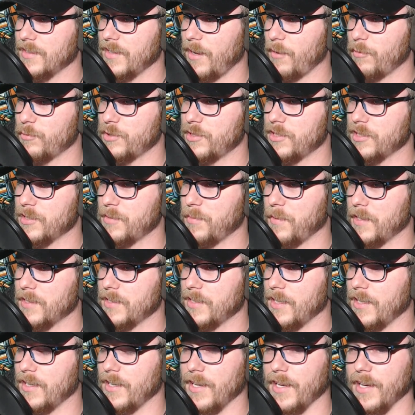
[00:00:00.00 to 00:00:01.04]
I was just about to
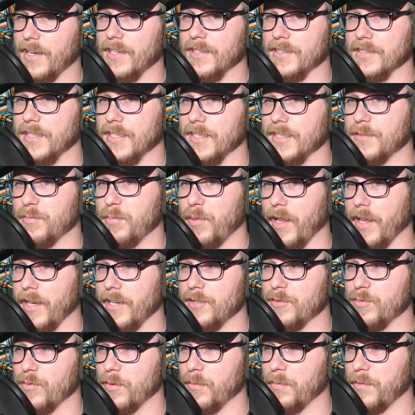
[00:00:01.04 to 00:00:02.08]
say, Nick, is this
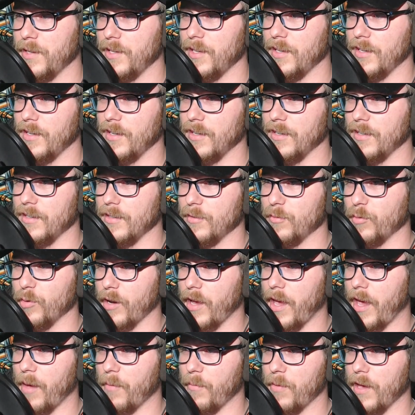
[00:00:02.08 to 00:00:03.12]
place we're
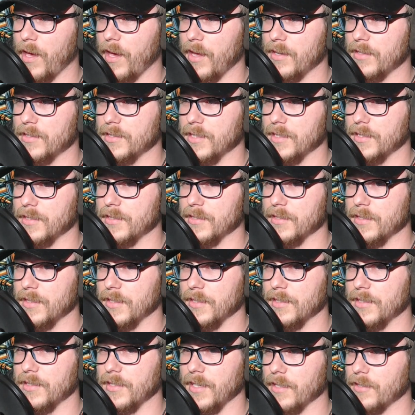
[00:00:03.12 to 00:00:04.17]
camping at, is this
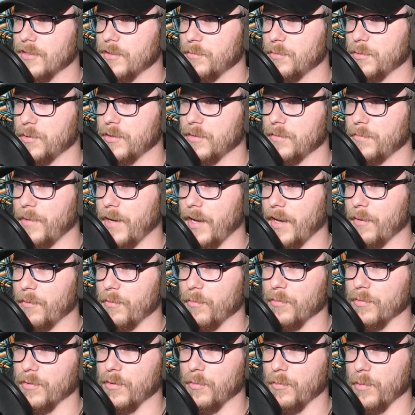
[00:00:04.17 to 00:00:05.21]
accessible by
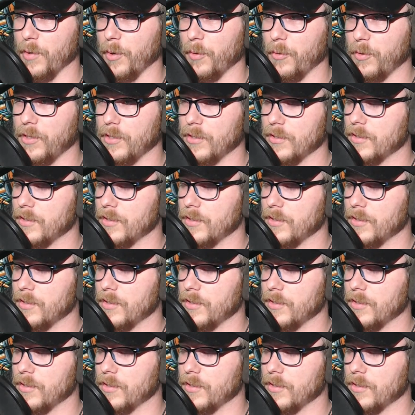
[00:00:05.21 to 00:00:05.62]
the road?